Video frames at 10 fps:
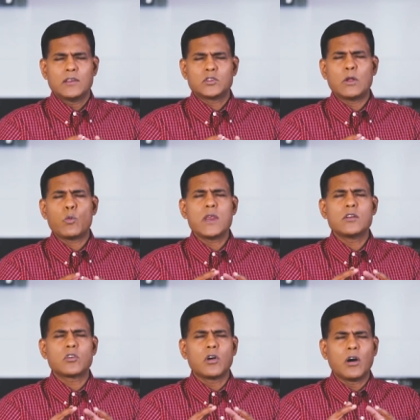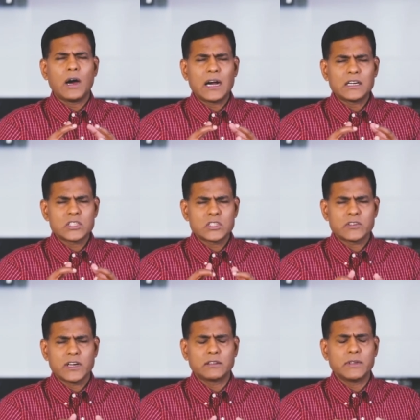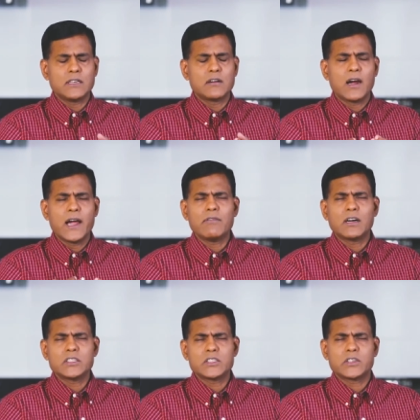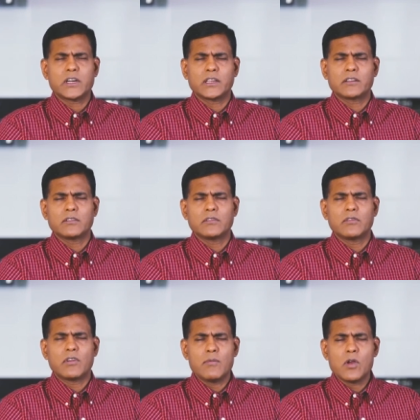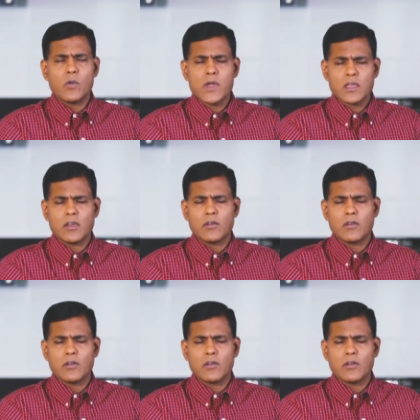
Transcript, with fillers: so that we draw our strength, we derive our strength from knowing